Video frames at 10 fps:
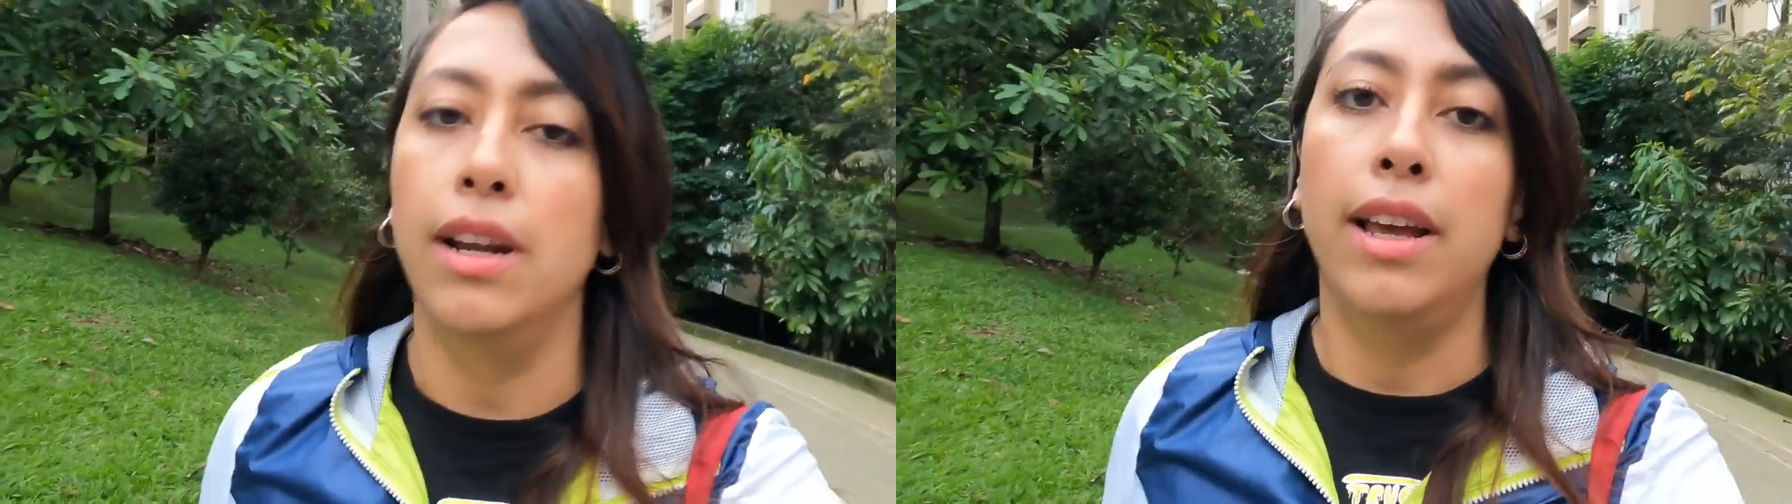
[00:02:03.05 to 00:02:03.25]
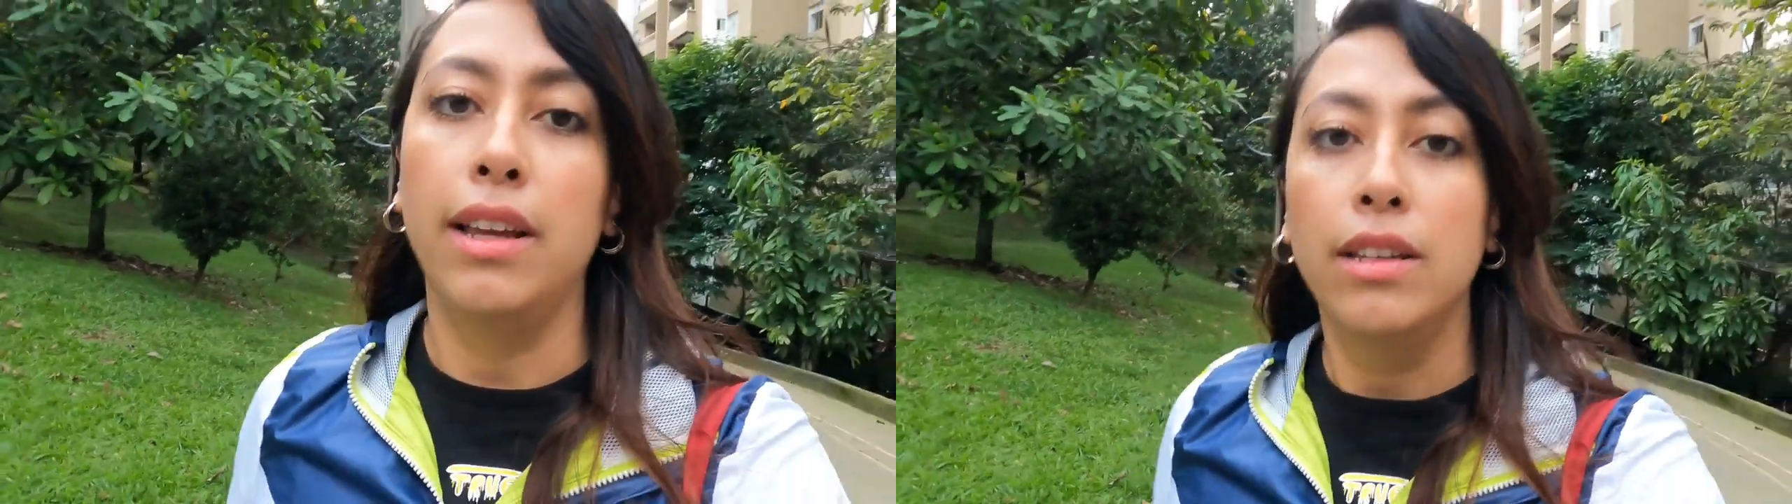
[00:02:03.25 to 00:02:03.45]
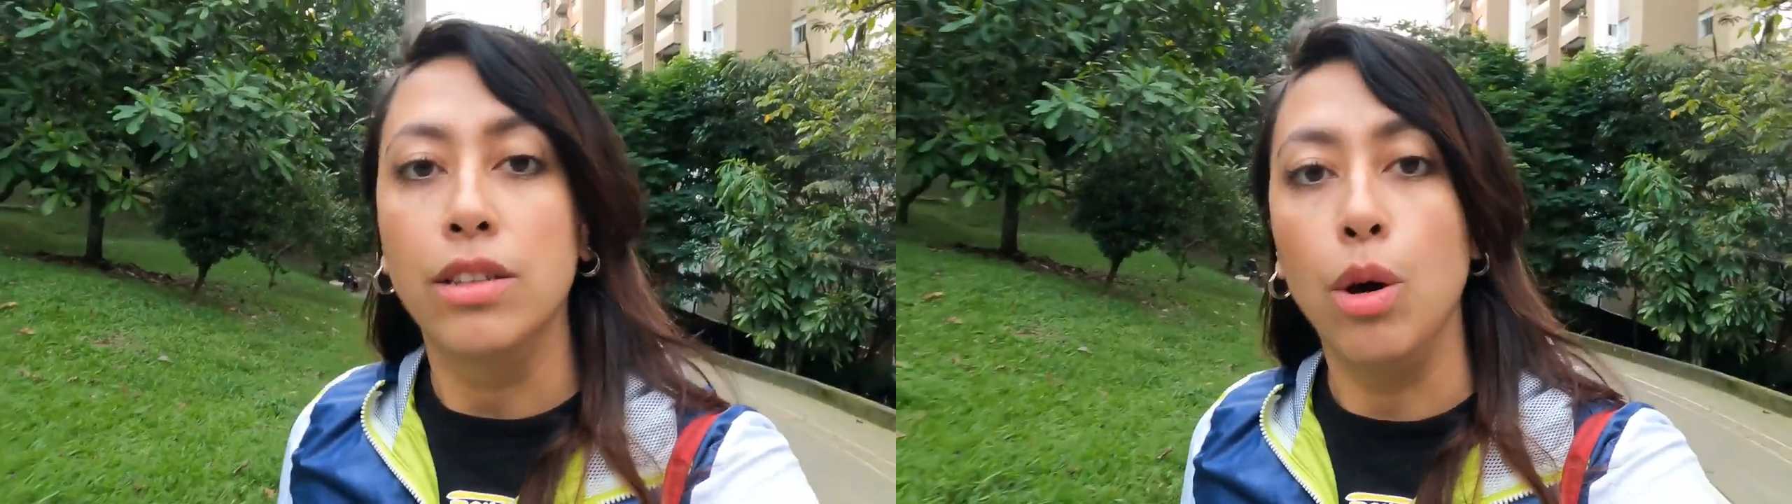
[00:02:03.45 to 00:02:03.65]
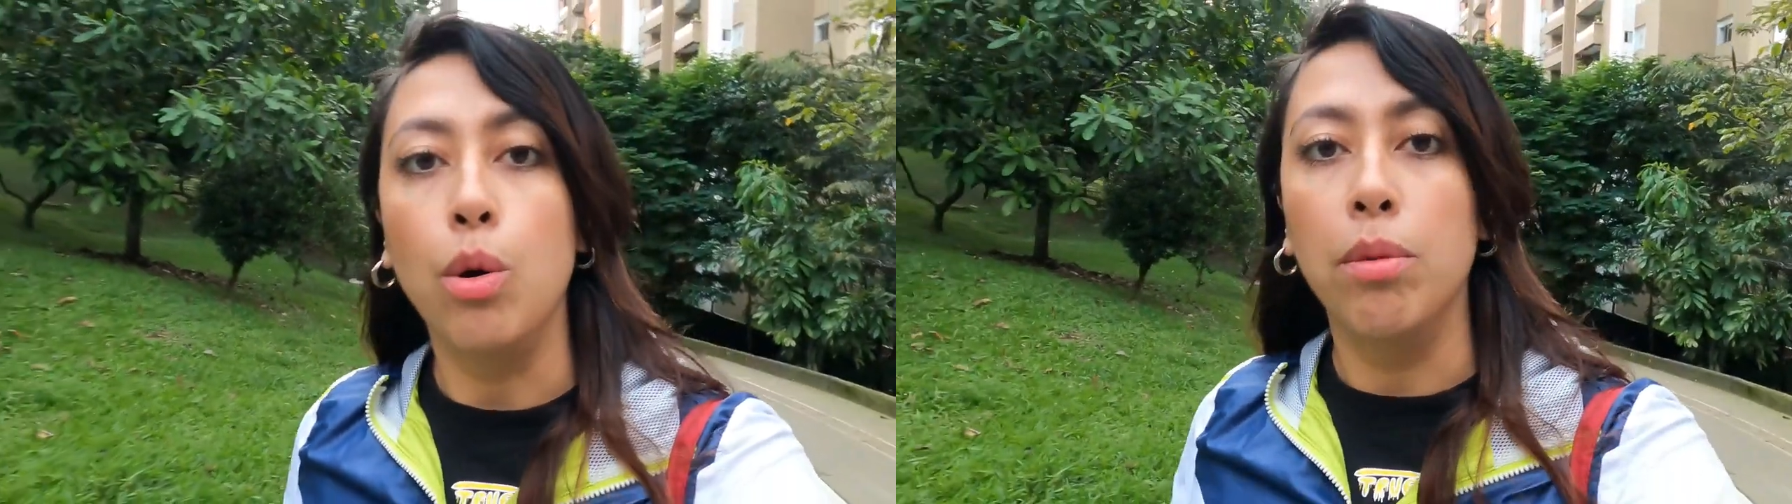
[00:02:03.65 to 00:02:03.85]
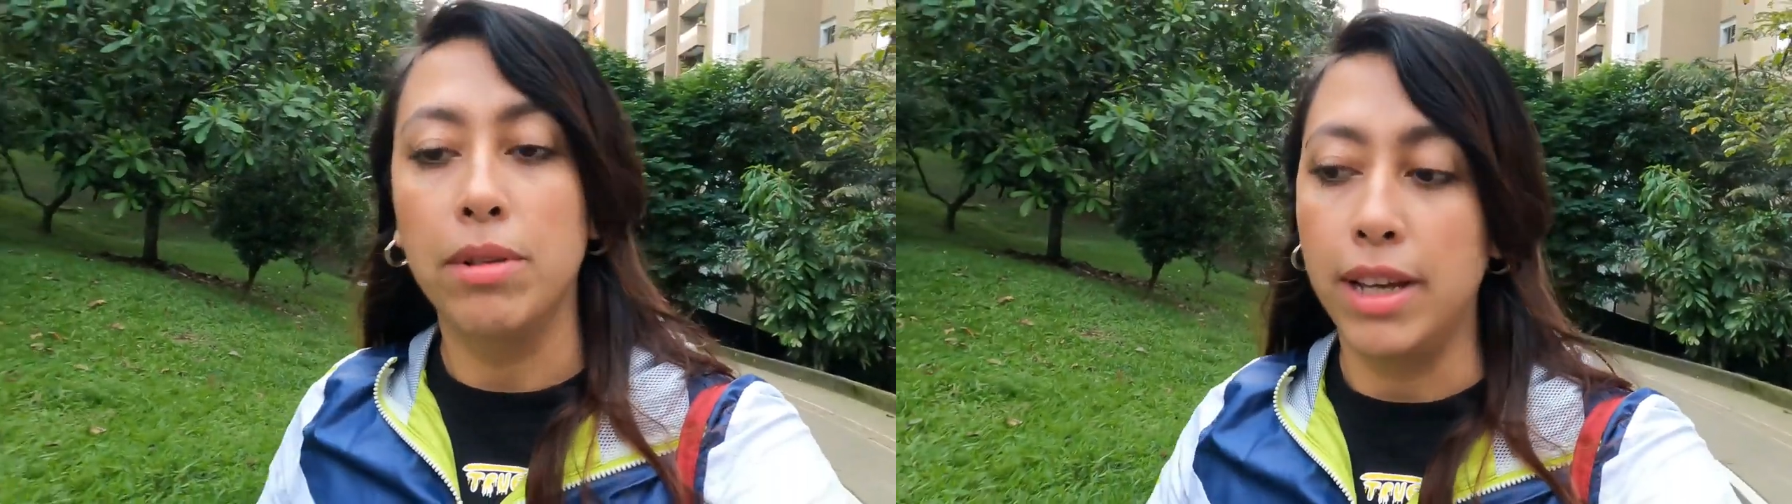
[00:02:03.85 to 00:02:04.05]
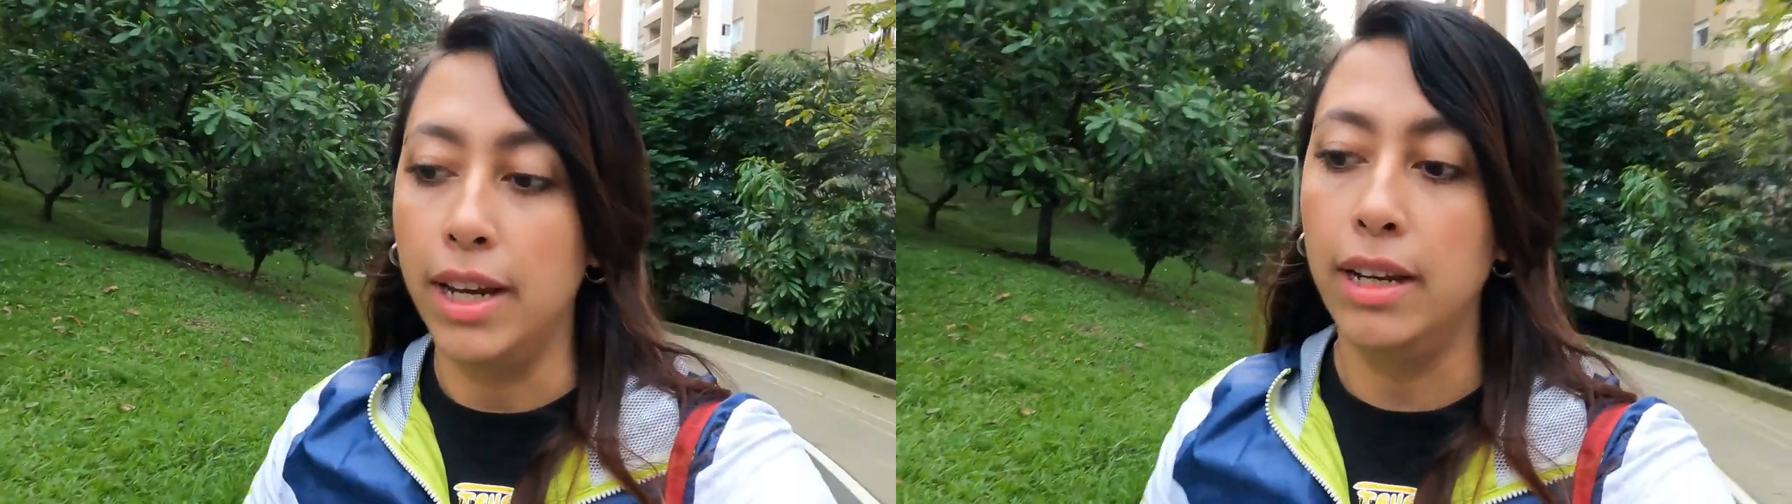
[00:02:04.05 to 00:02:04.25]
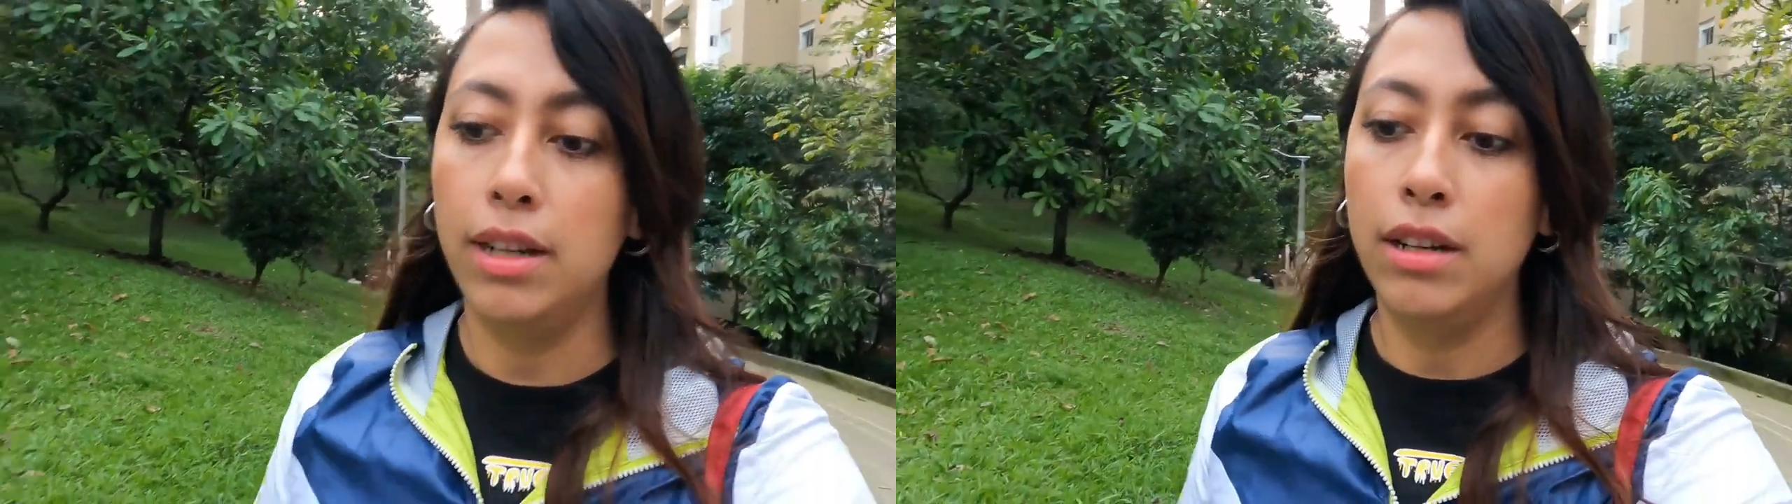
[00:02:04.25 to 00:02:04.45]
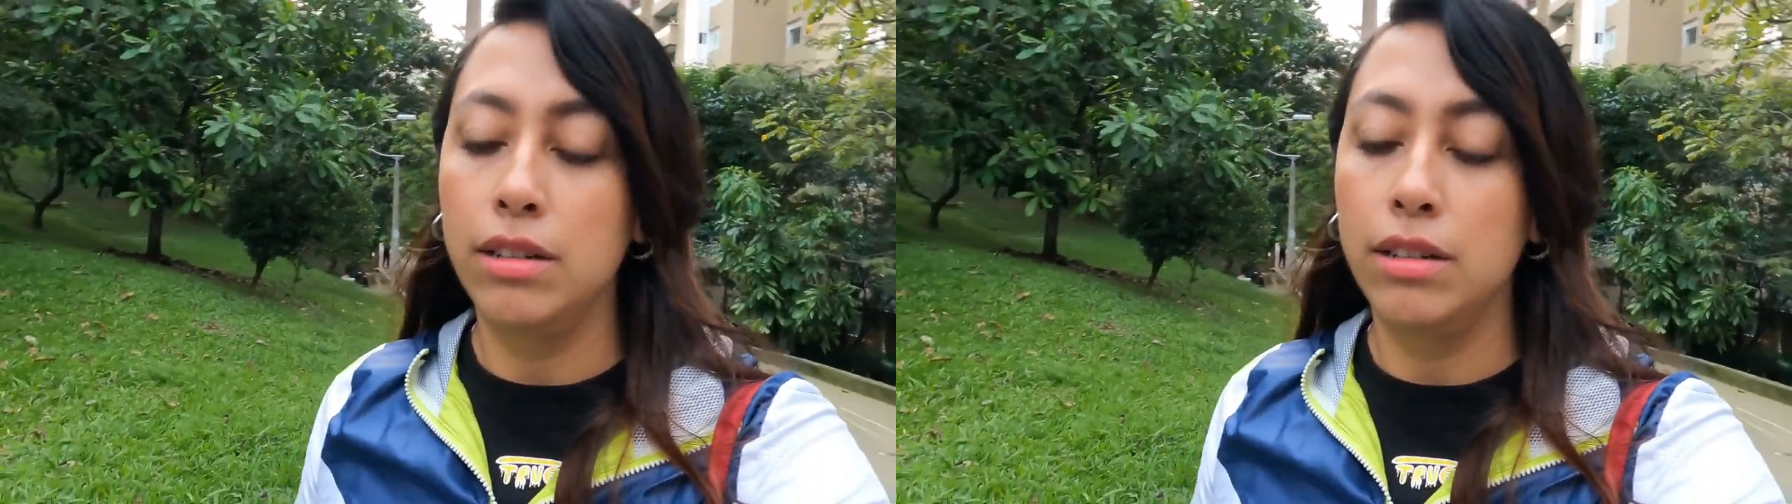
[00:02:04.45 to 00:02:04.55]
like so complicated